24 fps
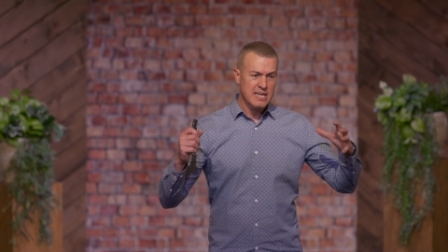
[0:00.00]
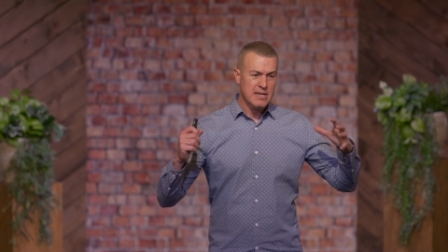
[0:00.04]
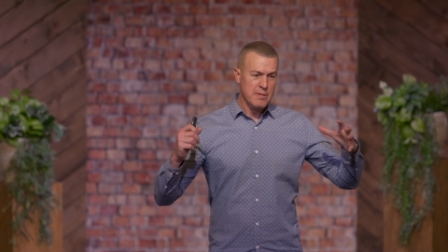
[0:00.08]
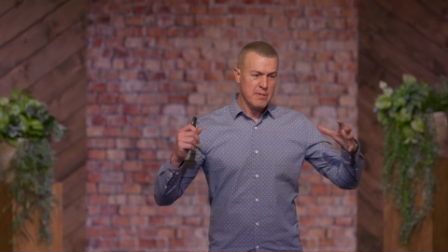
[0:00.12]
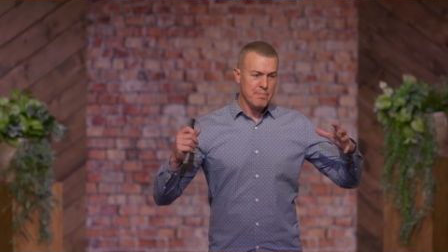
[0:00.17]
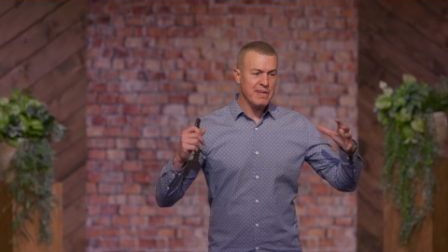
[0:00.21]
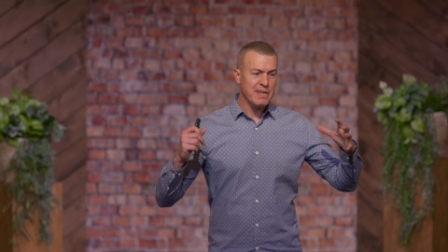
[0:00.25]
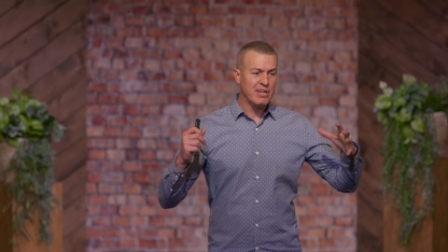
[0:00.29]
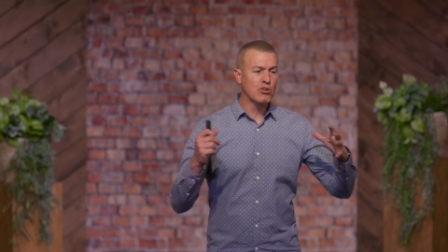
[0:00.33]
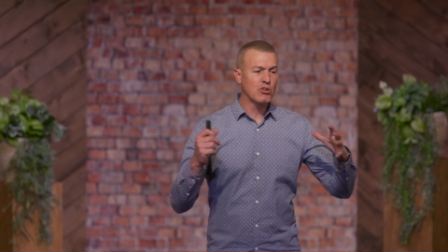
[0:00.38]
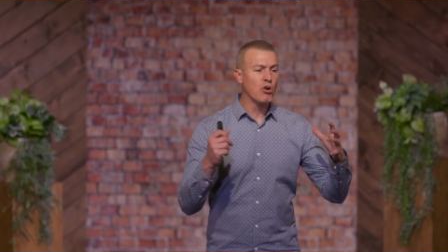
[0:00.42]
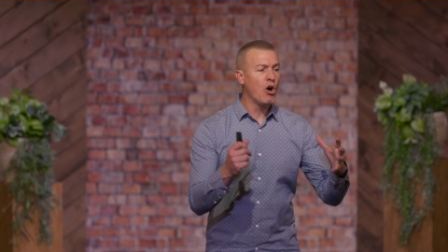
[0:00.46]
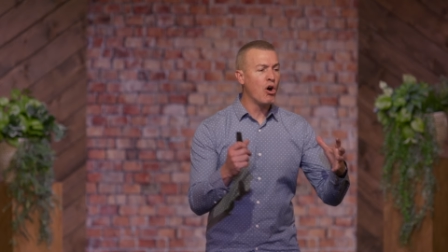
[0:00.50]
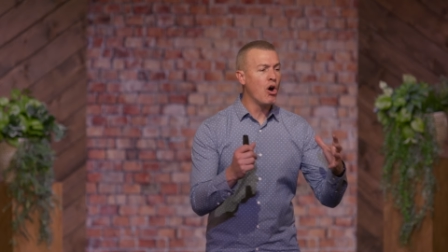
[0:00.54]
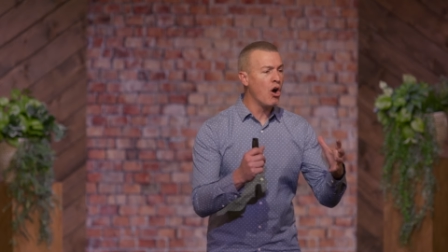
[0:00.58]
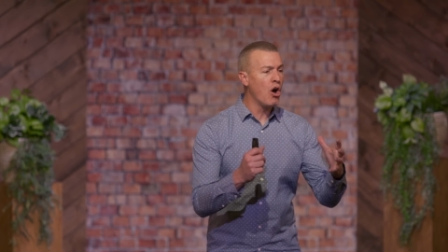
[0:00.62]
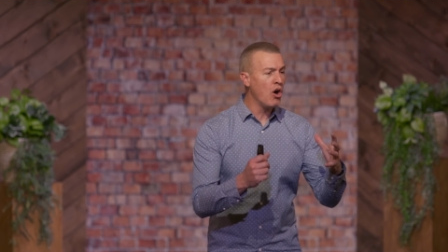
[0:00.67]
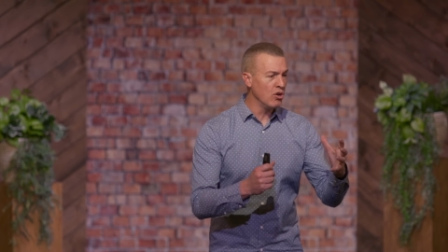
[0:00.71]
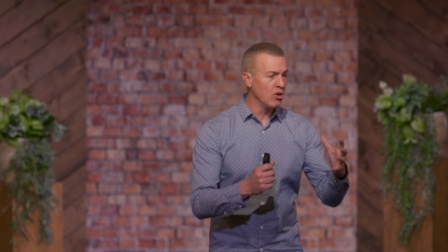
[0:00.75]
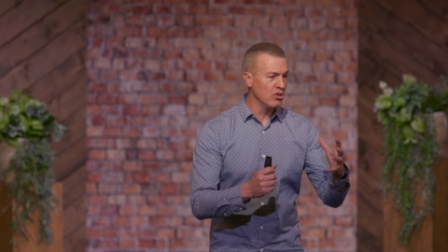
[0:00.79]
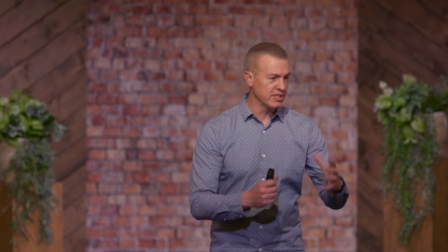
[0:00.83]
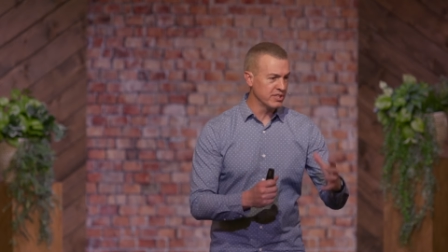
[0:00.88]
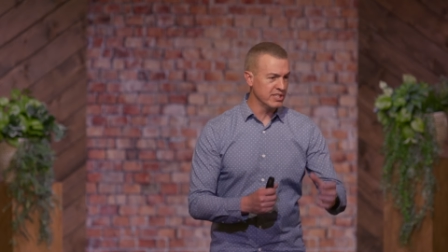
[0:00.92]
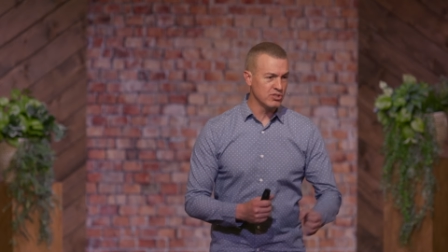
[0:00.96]
be
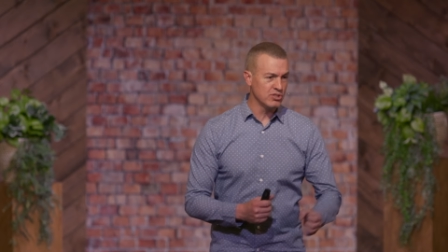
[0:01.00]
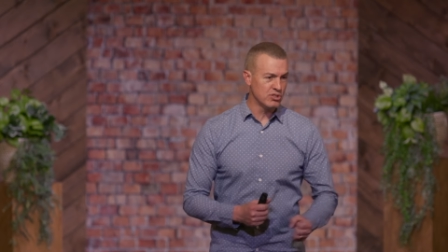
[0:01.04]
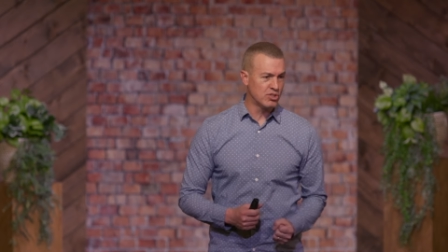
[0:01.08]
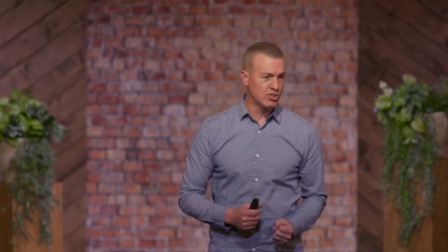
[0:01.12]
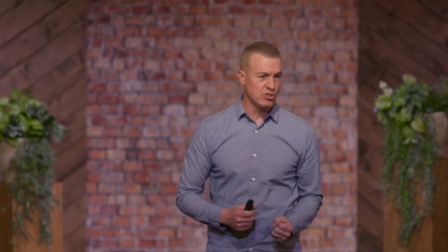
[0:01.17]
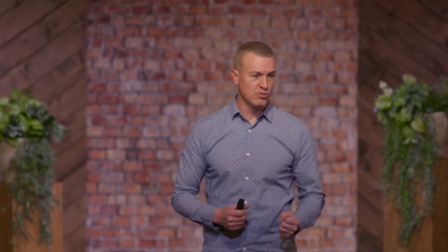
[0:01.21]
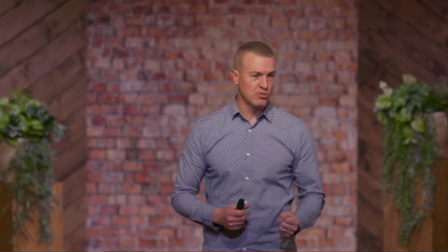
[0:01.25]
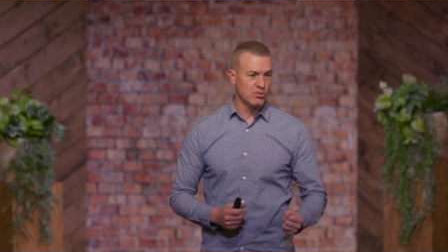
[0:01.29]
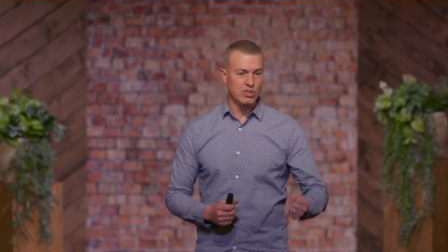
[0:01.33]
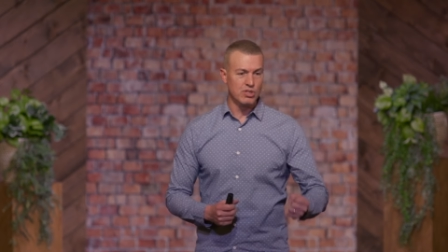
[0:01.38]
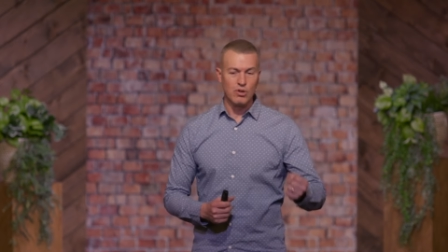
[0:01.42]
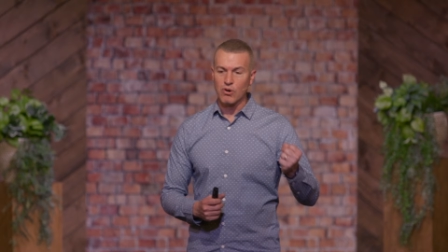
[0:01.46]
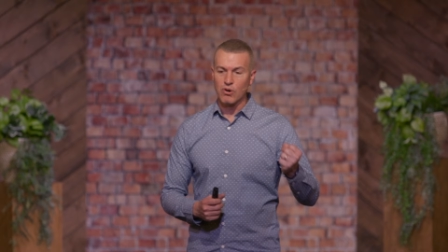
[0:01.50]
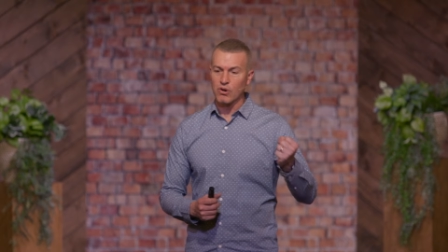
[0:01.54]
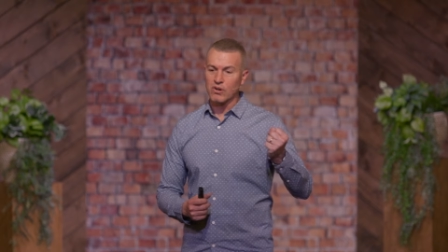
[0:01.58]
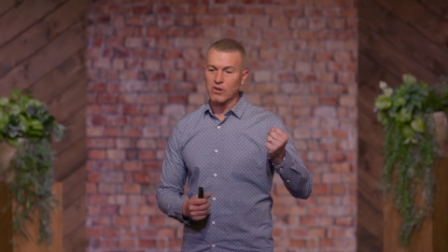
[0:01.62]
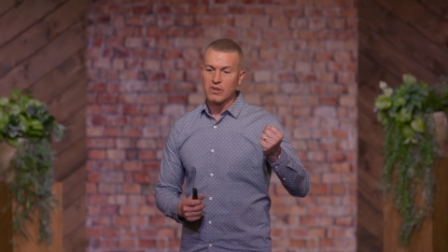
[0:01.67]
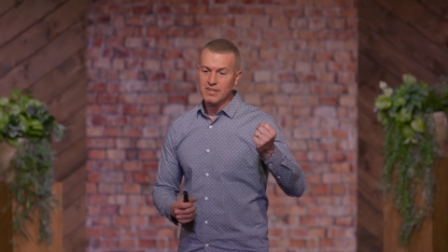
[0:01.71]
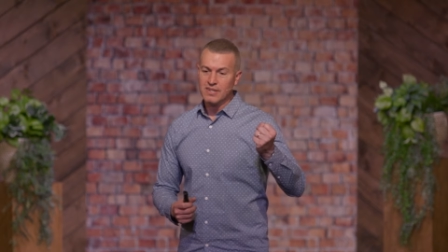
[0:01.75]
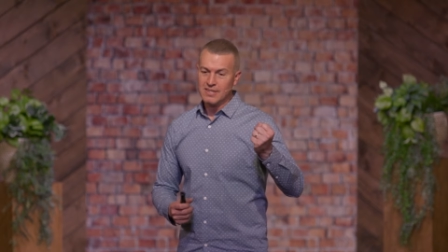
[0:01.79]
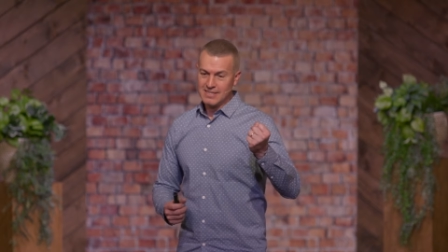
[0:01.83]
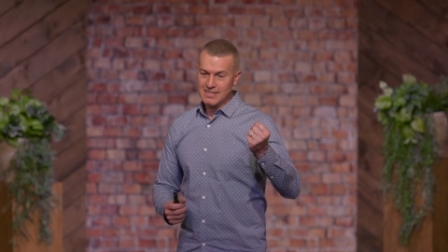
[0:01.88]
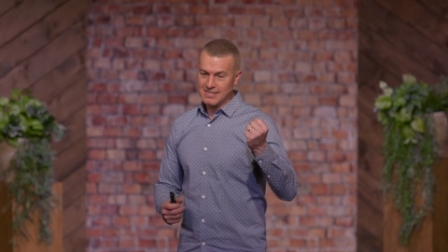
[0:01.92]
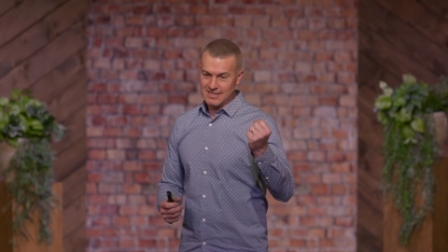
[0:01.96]
called into your
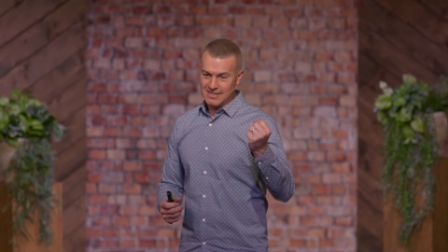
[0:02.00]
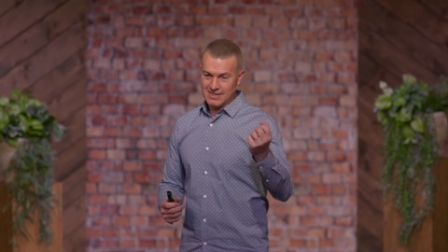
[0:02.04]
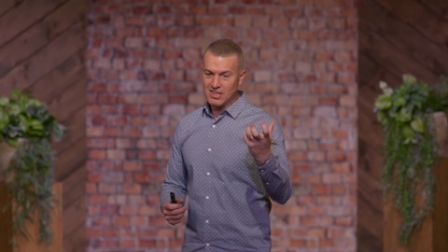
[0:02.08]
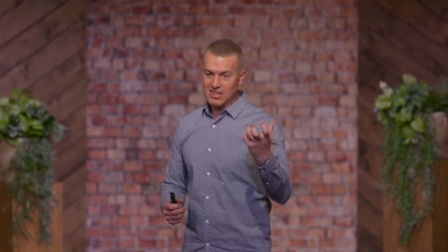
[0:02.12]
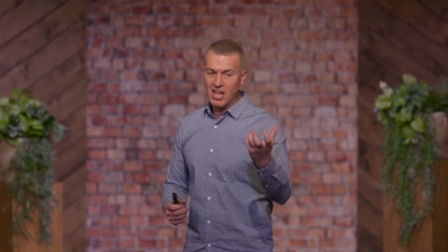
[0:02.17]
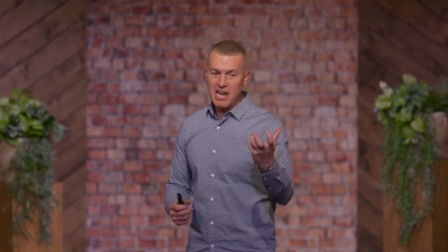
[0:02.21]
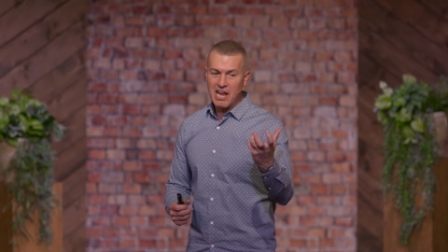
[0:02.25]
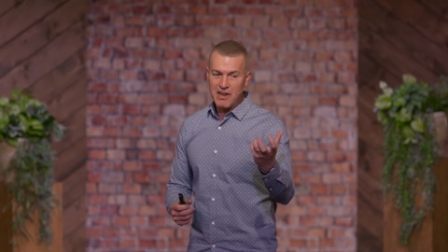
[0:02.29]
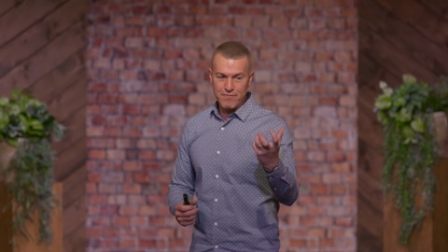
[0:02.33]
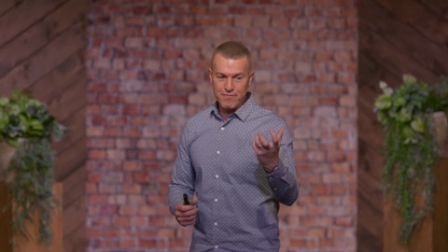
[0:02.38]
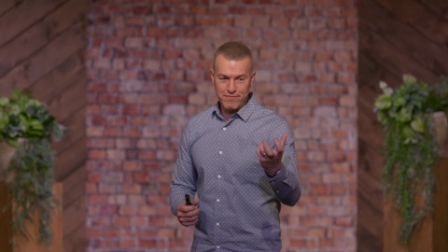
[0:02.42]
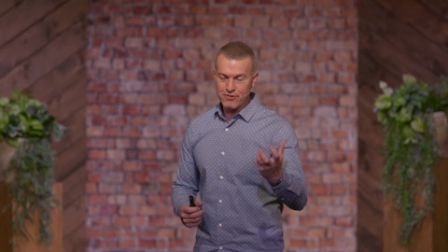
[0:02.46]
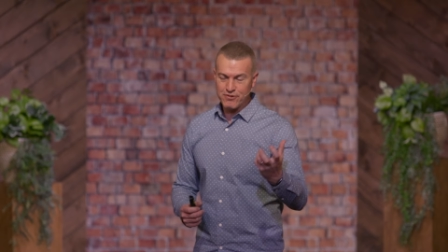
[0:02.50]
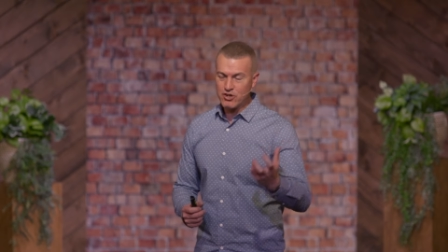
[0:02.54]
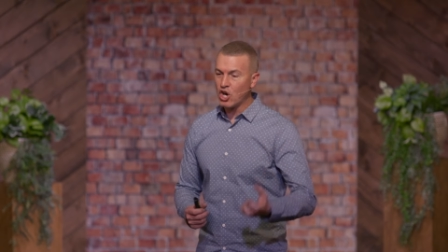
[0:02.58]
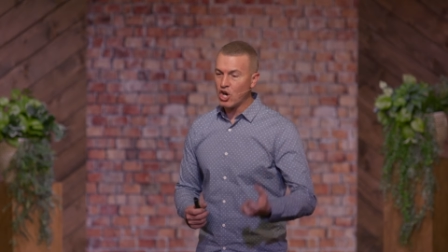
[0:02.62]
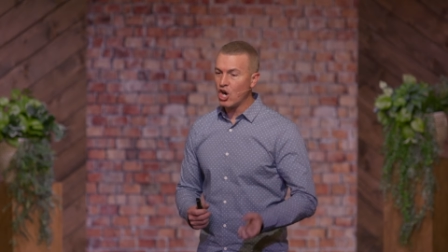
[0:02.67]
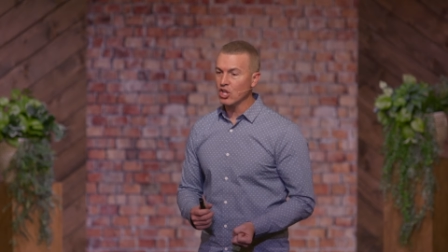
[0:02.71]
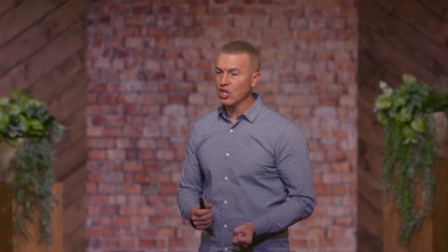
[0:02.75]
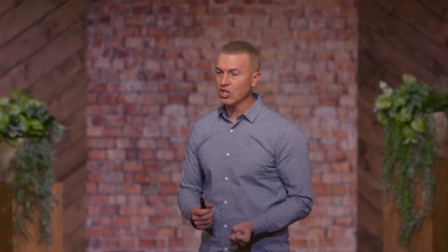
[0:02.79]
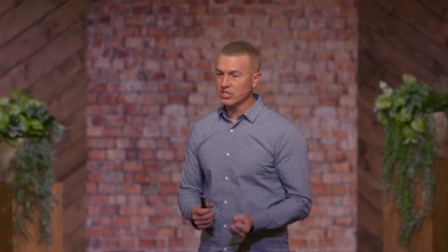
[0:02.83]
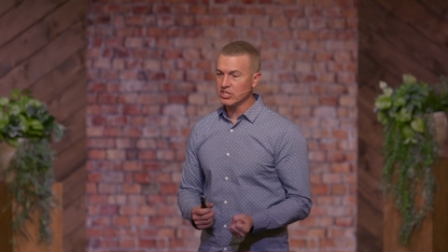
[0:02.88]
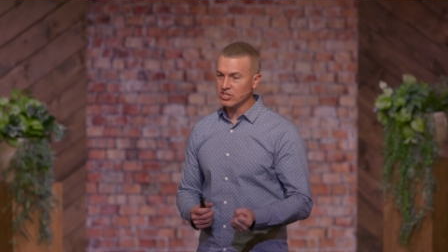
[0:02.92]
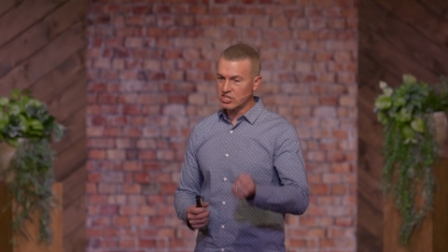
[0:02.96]
life calling.